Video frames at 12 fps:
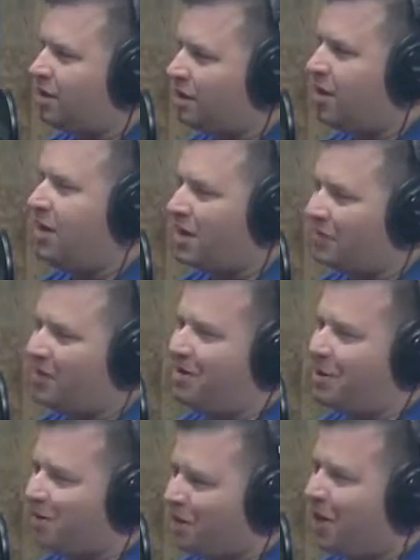and I kept
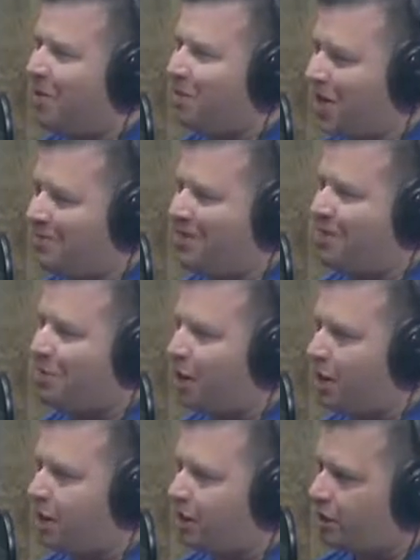on moving, and then became a
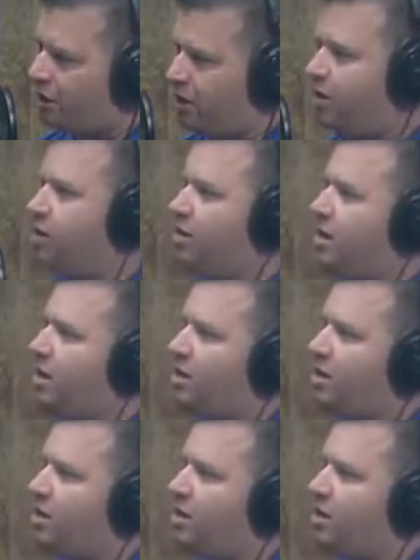comedian, and